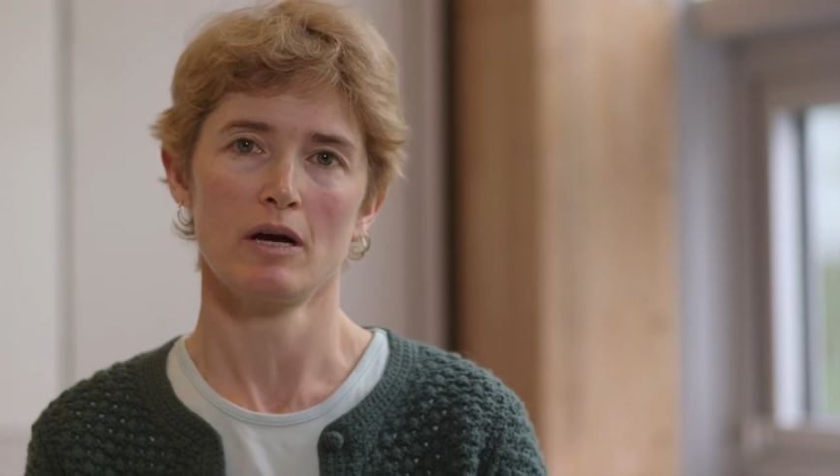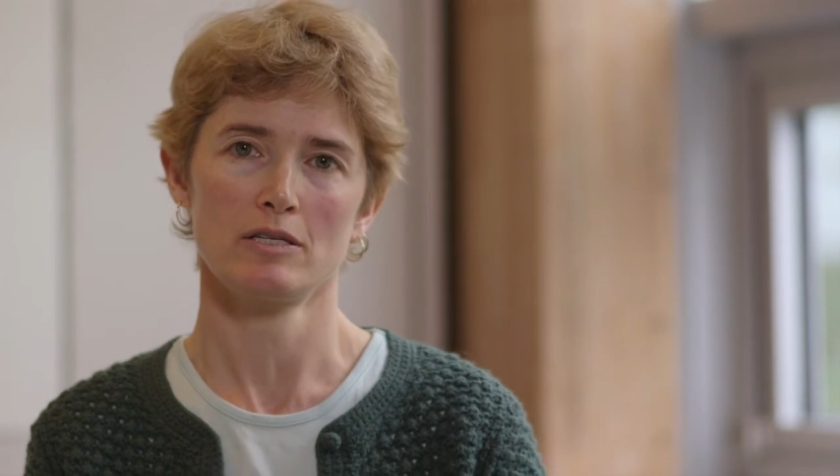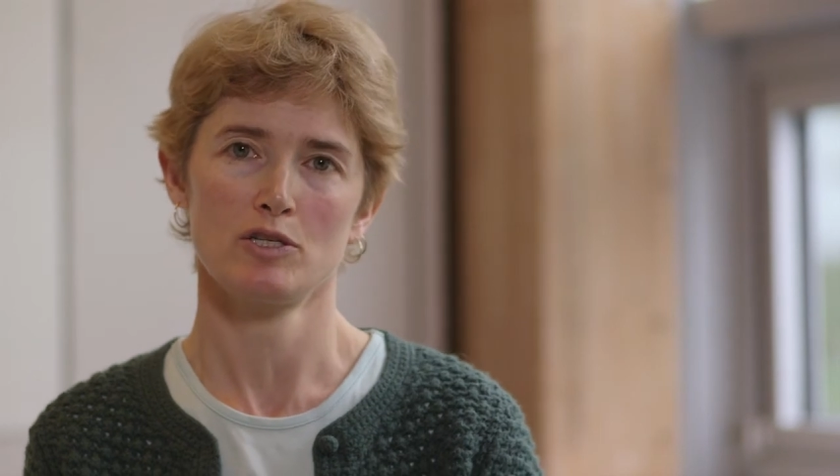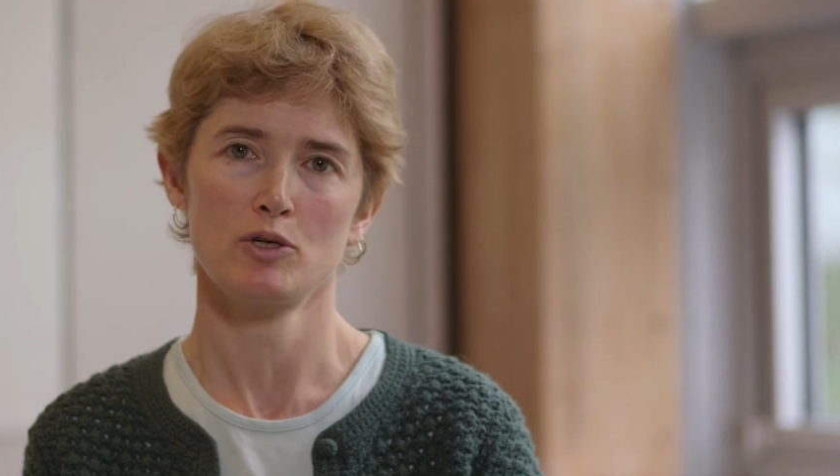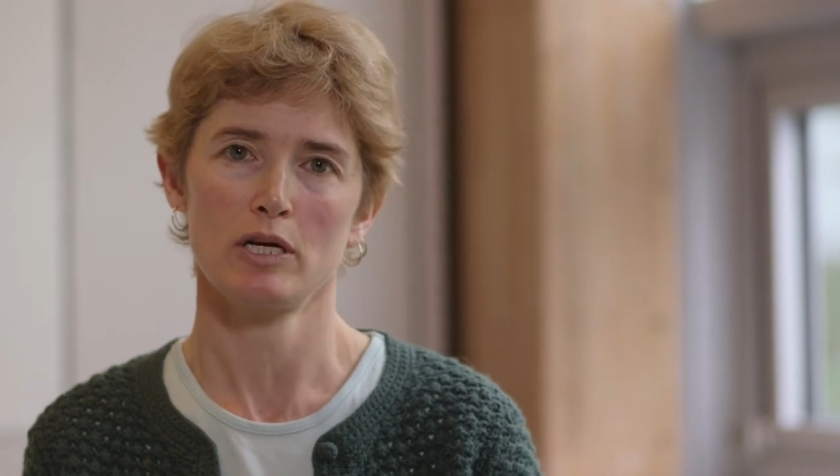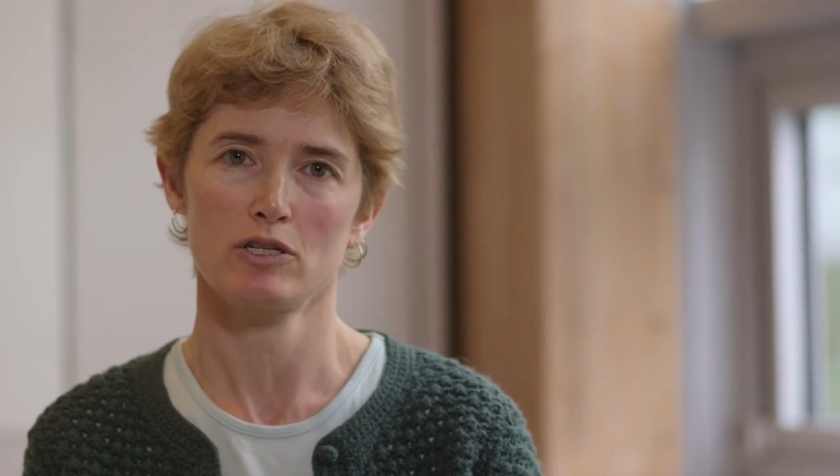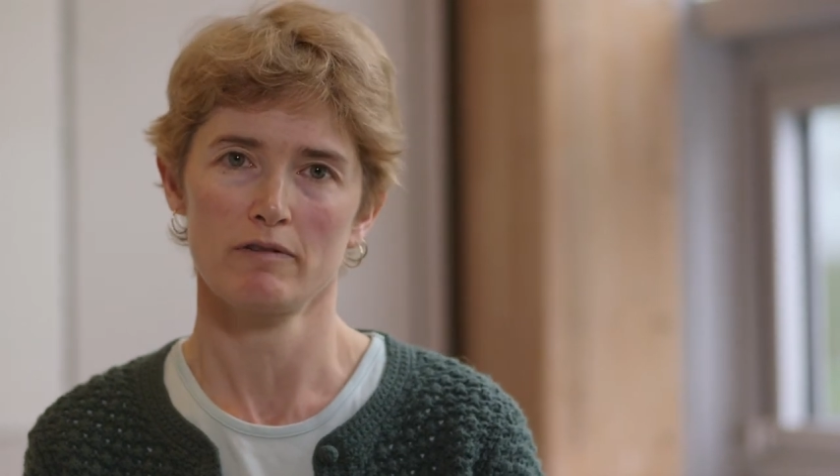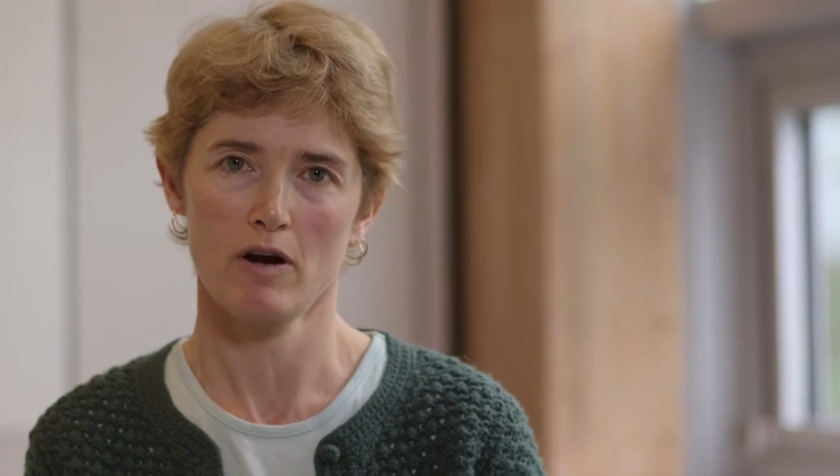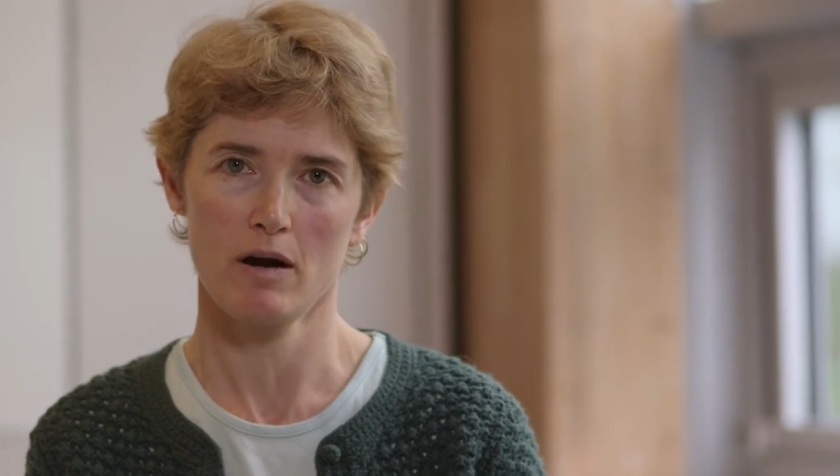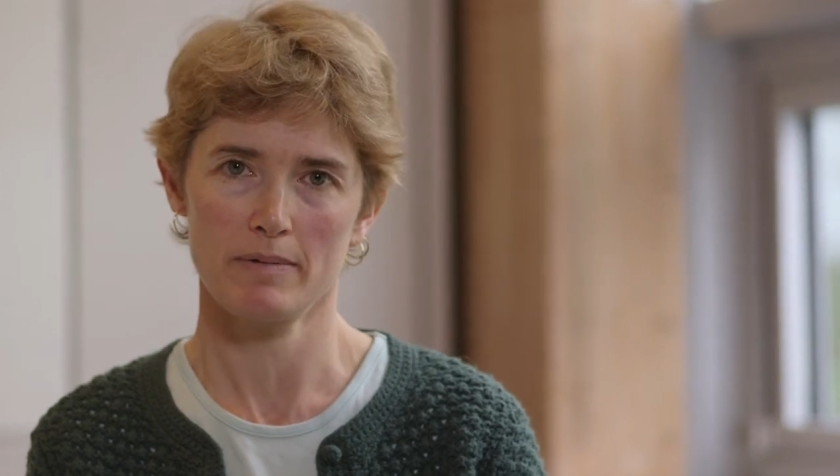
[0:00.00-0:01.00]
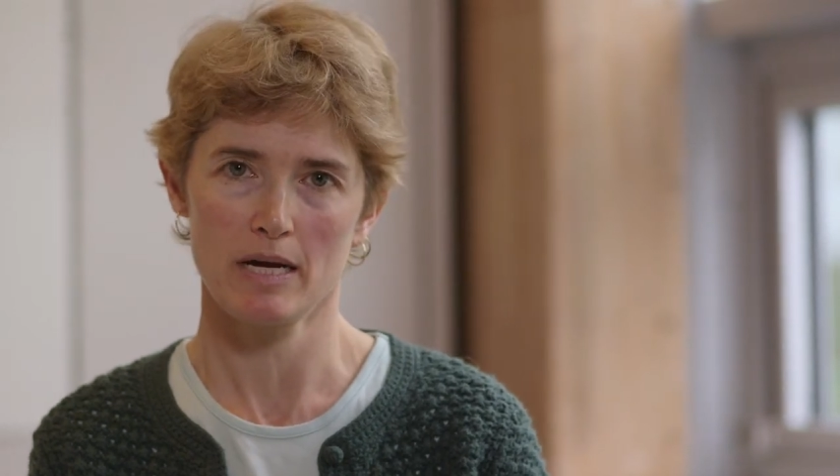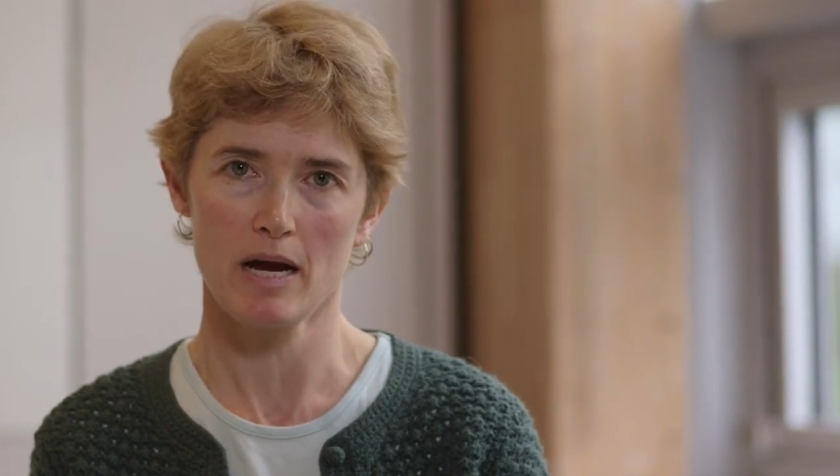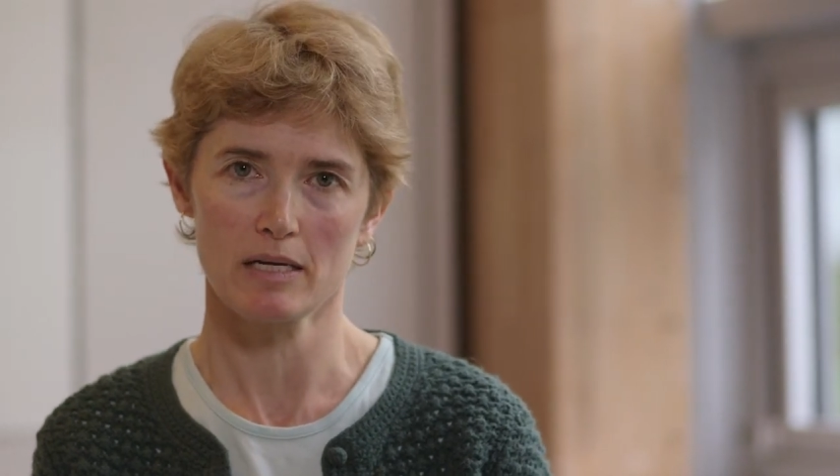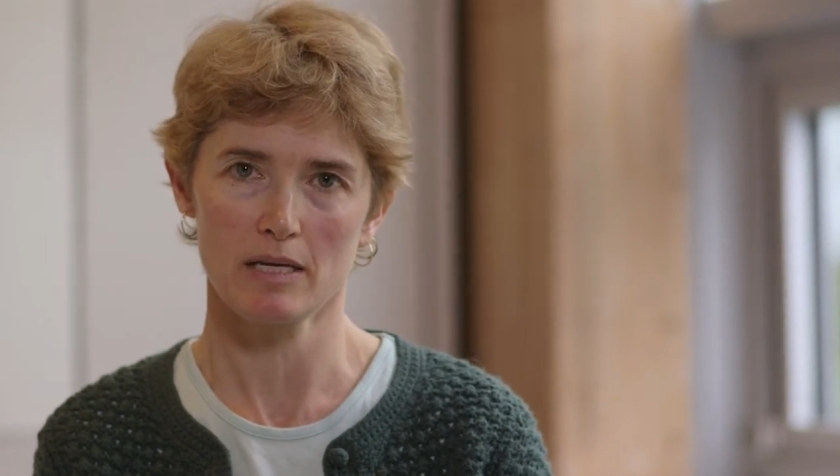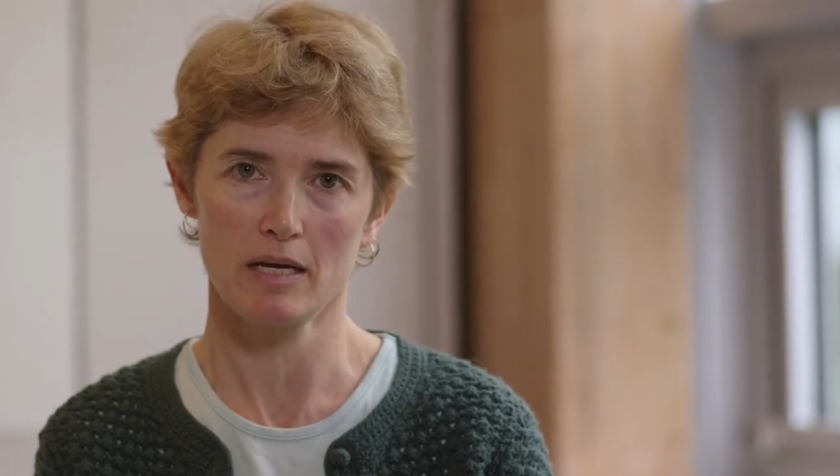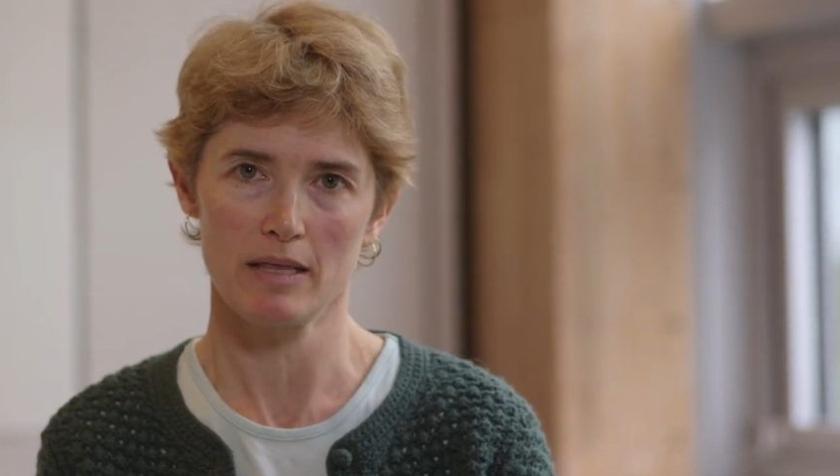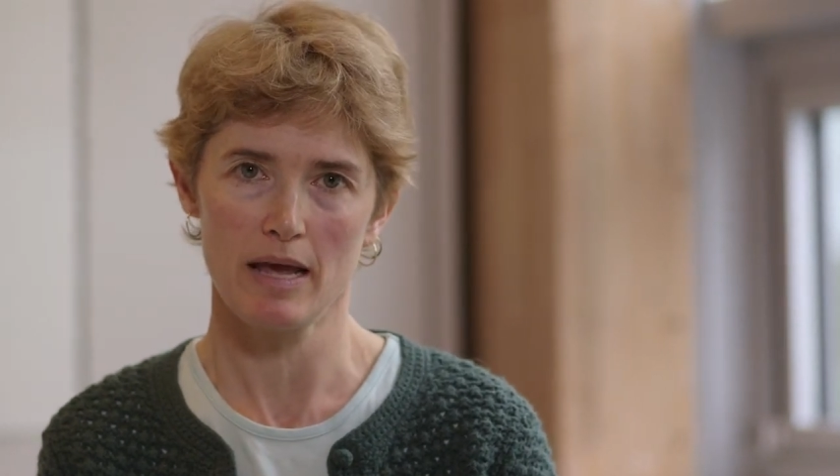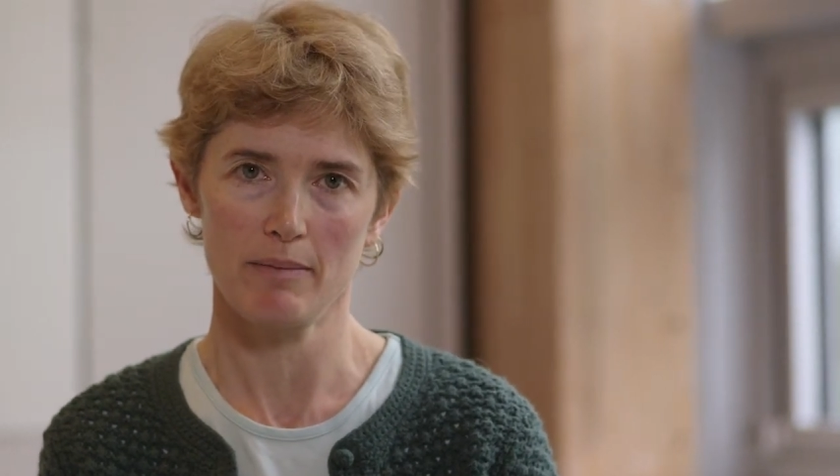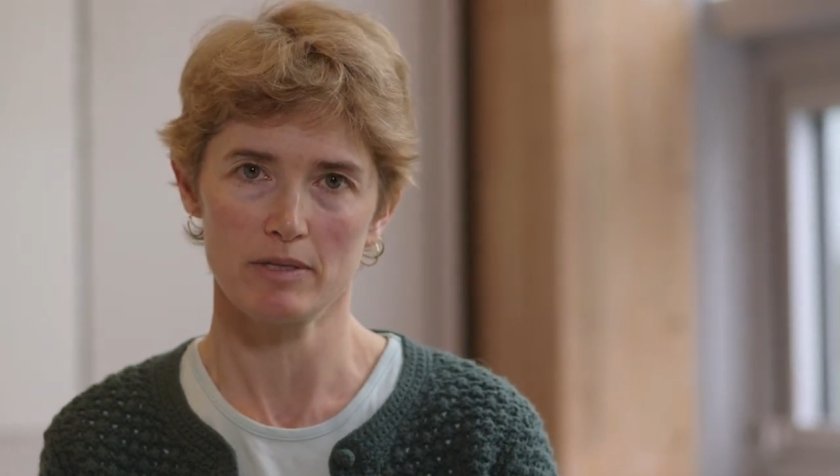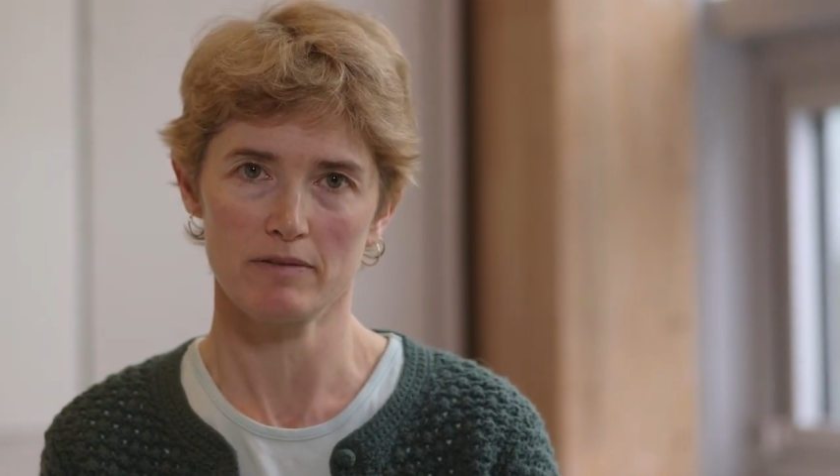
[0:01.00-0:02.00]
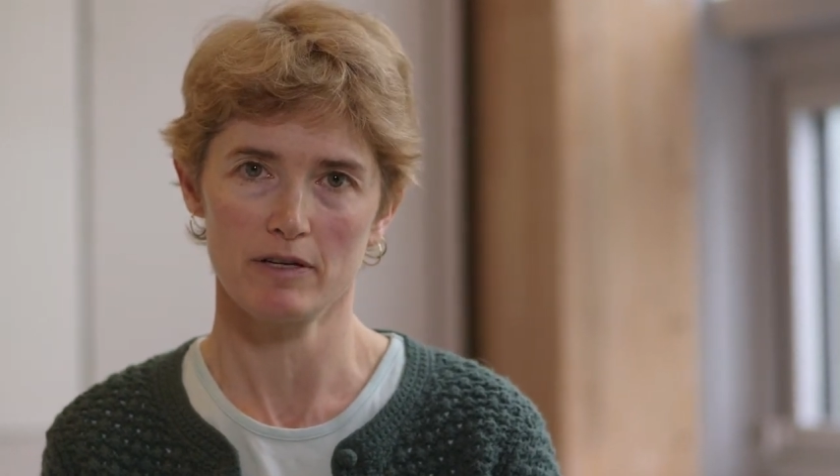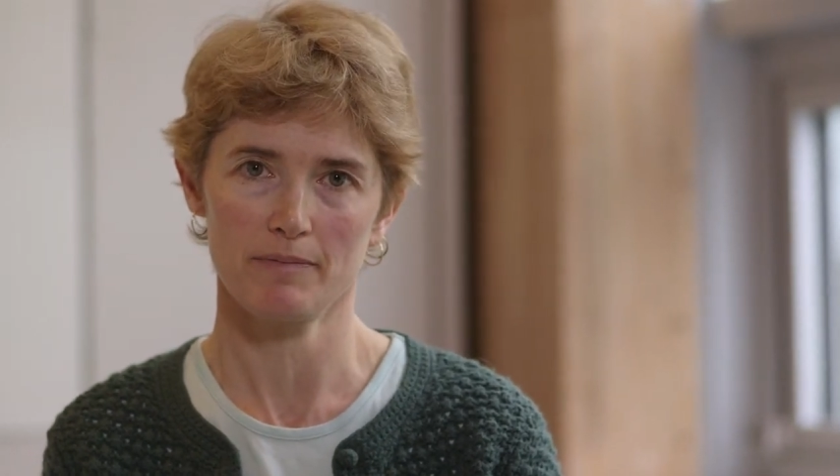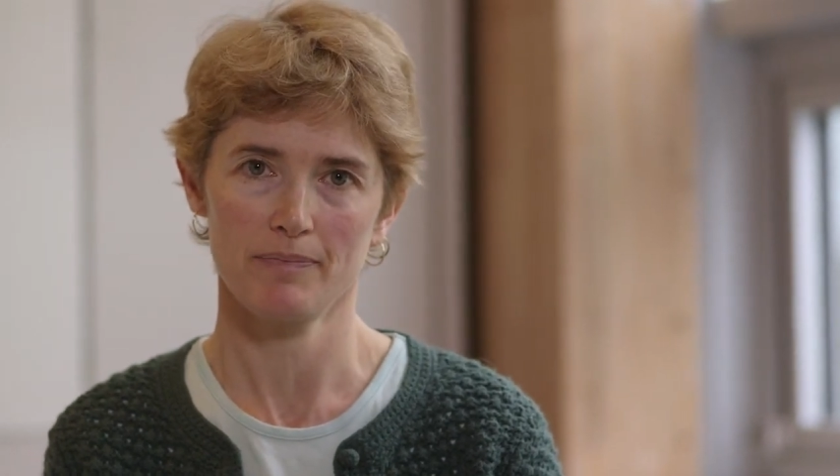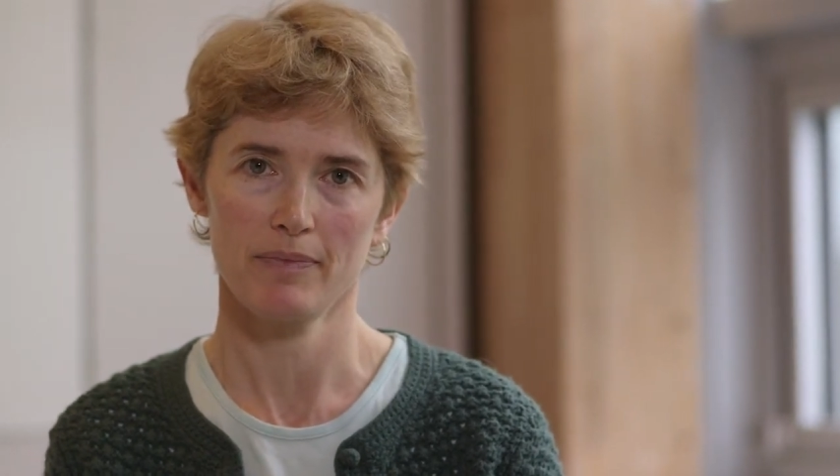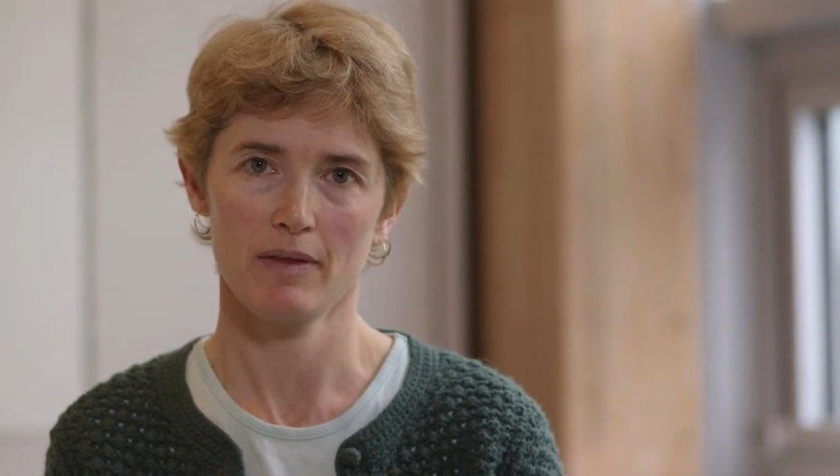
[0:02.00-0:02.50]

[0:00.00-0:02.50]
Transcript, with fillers: concentration of carbon dioxide in the atmosphere.